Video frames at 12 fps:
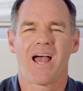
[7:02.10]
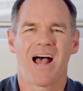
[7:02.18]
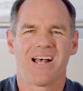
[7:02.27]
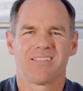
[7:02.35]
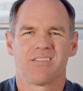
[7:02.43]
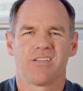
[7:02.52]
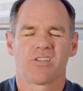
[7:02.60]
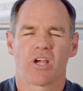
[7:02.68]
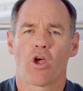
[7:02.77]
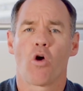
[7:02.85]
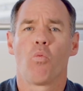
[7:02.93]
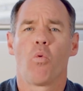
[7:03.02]
asked this, I
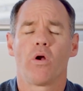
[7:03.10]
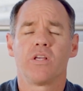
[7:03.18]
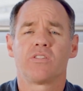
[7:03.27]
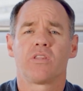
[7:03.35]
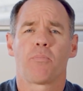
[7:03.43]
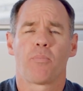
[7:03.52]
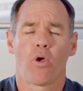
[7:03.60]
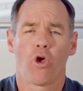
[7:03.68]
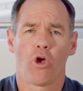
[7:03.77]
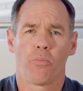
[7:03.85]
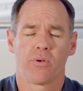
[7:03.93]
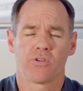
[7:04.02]
go, what is the
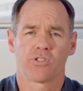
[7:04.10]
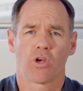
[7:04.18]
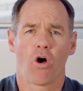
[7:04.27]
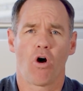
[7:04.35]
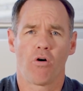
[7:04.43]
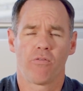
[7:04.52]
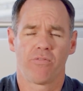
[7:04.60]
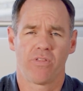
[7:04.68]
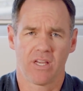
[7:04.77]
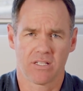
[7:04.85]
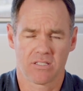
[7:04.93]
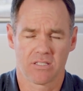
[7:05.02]
purpose of
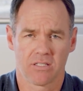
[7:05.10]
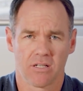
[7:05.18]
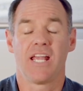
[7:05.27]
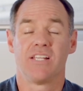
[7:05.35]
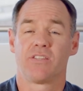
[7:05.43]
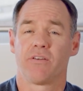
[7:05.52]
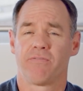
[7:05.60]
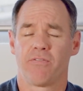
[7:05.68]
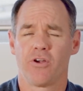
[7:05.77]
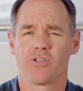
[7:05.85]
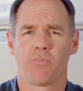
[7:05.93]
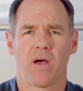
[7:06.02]
this? Is the
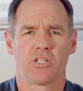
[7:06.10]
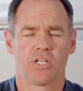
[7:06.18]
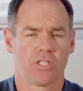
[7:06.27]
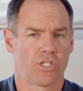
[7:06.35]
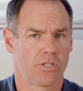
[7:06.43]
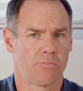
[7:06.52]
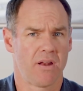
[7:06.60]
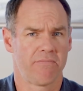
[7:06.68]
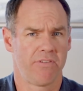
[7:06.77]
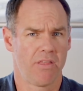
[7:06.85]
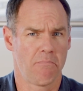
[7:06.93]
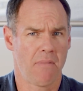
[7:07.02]
first budget just
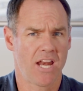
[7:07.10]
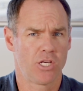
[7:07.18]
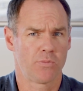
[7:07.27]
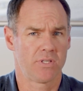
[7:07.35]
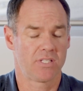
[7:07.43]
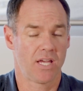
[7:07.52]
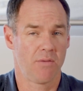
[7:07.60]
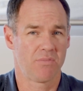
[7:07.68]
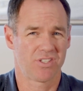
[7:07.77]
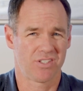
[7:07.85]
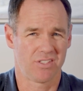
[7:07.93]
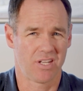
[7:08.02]
meant for the management team
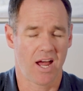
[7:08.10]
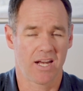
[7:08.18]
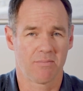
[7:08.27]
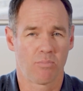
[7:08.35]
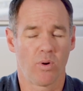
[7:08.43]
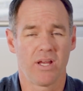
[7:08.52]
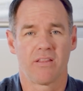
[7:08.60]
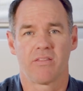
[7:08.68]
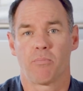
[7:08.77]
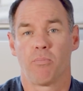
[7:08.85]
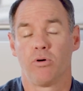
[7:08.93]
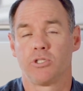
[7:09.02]
as a starting point, and
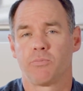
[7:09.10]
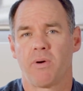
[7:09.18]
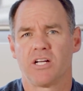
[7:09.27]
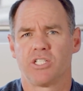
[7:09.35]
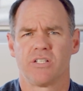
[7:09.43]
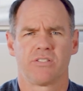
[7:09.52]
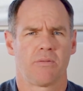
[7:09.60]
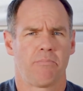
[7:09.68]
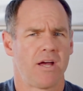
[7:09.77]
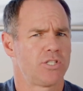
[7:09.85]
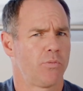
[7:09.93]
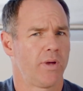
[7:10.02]
the push budget is the
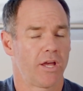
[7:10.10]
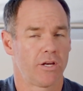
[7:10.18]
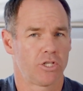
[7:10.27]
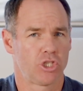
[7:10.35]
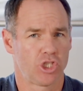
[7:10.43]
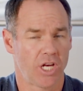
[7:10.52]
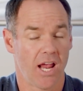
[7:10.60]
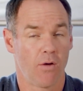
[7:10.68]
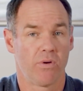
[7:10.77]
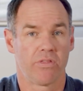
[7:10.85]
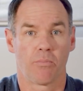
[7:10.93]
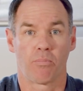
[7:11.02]
budget we're going to share
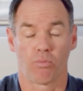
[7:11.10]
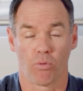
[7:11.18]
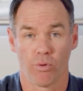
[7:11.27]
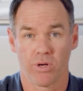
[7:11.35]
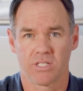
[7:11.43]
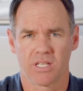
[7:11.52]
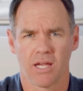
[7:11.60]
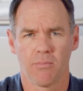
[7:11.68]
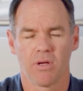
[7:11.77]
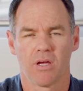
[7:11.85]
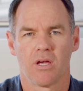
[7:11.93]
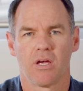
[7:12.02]
with the broader
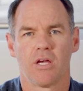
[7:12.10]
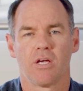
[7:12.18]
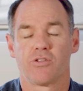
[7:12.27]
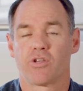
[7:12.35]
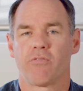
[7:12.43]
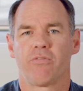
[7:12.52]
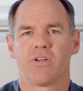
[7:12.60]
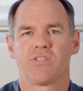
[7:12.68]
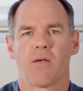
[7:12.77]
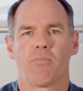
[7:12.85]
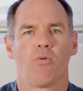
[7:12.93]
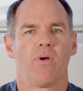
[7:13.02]
team? So for
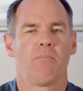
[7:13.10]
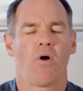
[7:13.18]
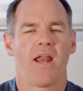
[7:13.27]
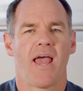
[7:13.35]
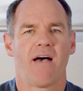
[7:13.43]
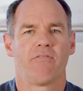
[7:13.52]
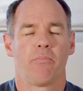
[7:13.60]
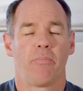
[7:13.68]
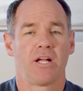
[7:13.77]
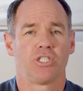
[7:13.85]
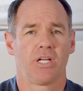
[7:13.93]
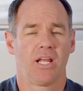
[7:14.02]
example, we might have a
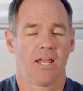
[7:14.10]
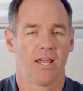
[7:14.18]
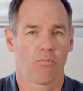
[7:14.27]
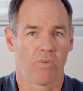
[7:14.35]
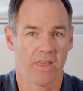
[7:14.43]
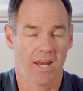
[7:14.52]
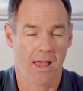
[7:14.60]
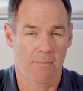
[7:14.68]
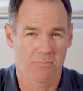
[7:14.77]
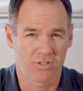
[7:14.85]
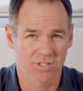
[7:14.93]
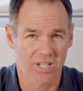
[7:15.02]
budget within our
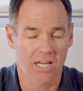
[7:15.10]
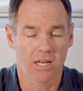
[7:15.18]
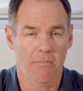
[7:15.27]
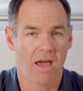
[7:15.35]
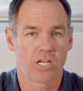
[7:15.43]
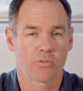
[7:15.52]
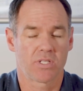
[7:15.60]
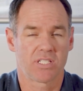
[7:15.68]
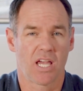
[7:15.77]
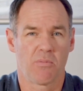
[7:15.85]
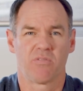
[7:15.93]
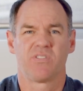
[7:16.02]
senior management
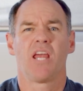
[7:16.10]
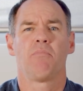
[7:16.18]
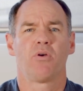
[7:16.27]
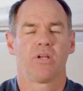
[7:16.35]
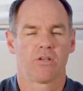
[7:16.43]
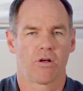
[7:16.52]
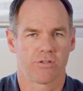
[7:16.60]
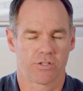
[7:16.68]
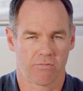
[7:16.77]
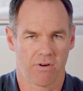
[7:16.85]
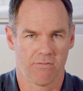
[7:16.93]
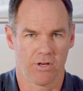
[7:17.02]
team of $10 million
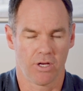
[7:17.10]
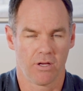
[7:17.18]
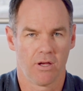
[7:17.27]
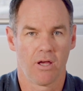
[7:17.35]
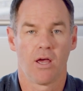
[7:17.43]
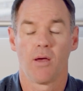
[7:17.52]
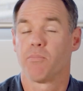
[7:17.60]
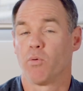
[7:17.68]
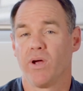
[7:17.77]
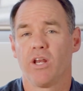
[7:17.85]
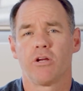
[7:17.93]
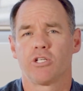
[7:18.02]
of revenue, but
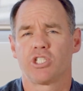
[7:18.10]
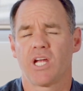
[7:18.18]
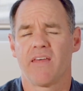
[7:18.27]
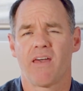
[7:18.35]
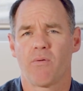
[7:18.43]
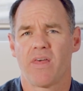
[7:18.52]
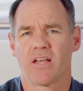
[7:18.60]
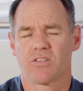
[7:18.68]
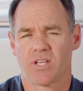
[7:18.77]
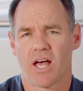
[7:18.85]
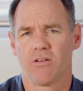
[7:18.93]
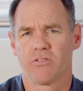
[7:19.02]
we don't share that with our
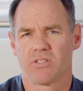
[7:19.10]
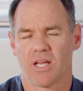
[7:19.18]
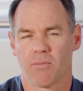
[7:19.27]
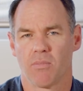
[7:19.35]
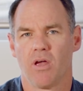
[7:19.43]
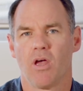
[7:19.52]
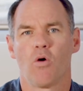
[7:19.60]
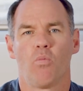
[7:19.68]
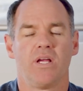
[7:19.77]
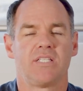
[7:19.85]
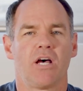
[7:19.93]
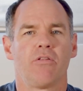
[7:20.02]
sales team.
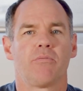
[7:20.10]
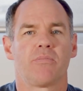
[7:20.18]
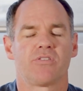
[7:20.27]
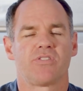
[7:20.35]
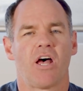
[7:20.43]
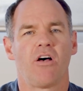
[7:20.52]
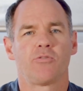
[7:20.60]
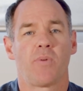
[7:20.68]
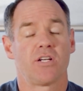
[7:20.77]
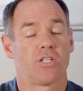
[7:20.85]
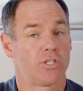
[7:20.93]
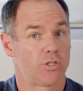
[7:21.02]
We tell them the sales
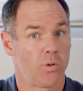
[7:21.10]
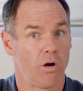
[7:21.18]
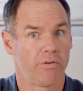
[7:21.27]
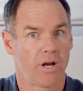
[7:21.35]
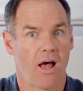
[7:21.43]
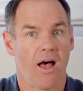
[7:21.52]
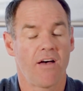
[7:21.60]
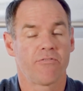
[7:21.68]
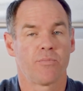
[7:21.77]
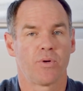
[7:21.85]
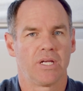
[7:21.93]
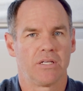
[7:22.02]
budget is
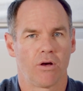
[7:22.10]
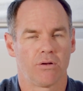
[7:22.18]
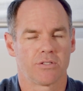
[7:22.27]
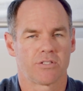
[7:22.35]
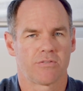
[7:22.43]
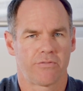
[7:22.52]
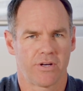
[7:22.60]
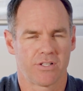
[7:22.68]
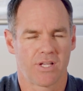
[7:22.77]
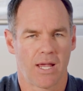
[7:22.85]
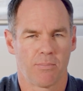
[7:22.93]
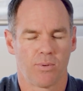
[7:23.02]
$12.5 million, for
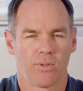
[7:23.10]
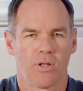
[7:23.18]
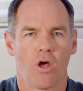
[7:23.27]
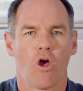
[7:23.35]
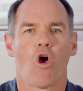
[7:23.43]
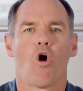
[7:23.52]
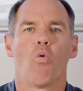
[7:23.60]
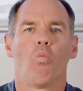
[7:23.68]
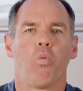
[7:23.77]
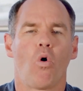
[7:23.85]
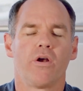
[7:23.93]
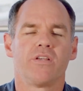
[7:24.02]
example.
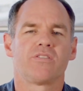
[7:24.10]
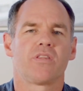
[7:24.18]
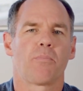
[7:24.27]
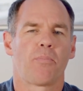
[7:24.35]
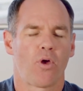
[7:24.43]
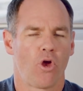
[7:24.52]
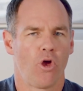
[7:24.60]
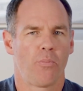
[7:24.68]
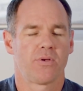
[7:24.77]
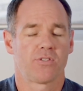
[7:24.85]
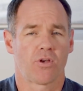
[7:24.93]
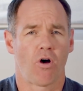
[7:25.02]
What is the
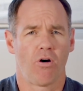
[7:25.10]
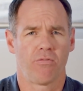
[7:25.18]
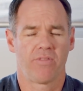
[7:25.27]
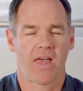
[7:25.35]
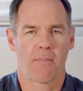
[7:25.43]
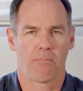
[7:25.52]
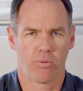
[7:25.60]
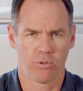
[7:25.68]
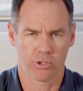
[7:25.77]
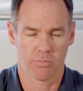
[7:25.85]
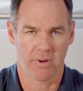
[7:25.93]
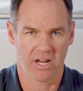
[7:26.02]
purpose of that
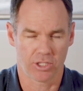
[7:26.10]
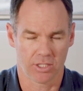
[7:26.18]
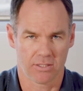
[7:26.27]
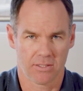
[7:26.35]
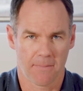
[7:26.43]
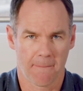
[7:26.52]
push budget?